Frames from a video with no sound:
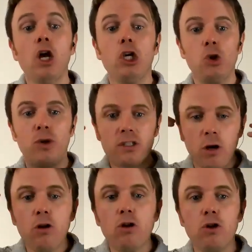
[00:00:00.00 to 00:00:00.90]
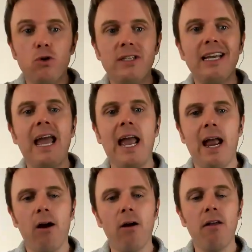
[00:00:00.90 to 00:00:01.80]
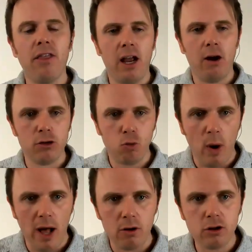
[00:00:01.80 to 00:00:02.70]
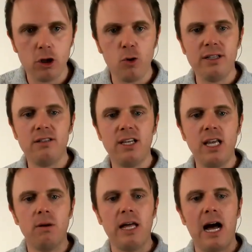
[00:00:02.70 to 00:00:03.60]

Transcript: You can start losing hair there as well. So you can see it with